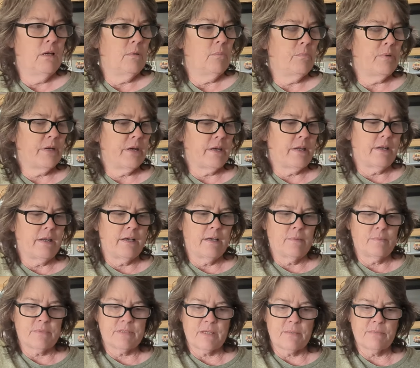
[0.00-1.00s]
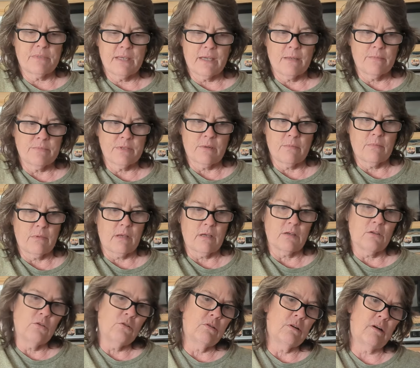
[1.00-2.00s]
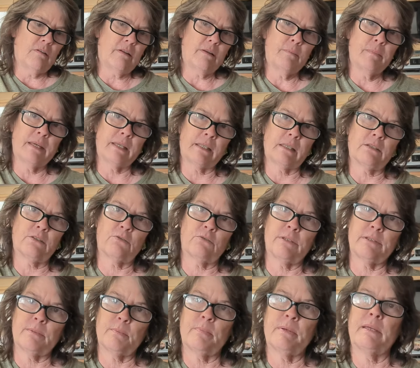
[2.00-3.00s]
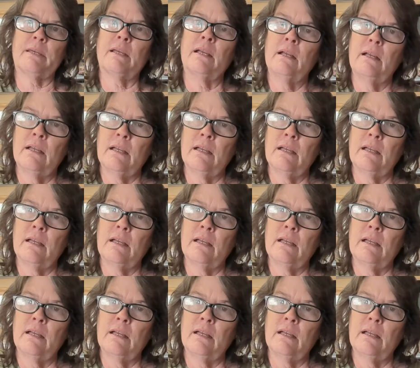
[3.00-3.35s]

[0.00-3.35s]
But um, sometimes I'm like, ooh, I want to make this recipe.